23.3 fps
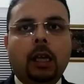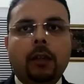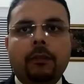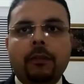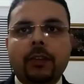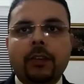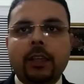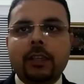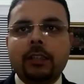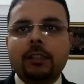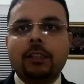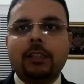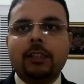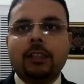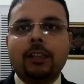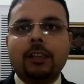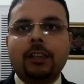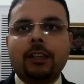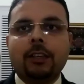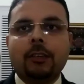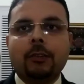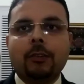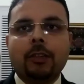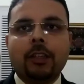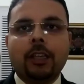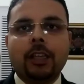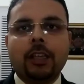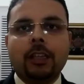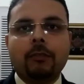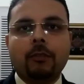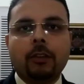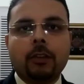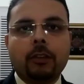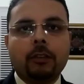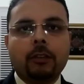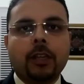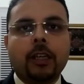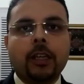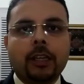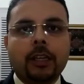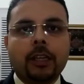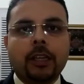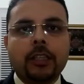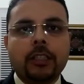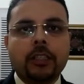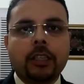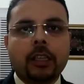Hi friends, do you really want to
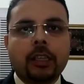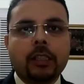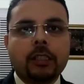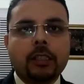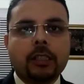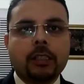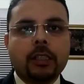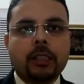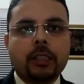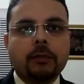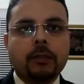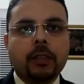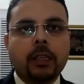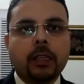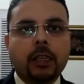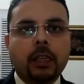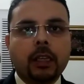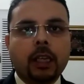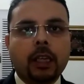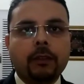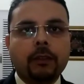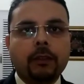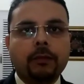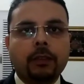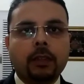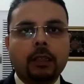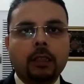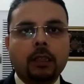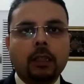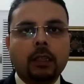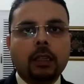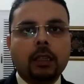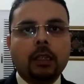get rich and successful in life?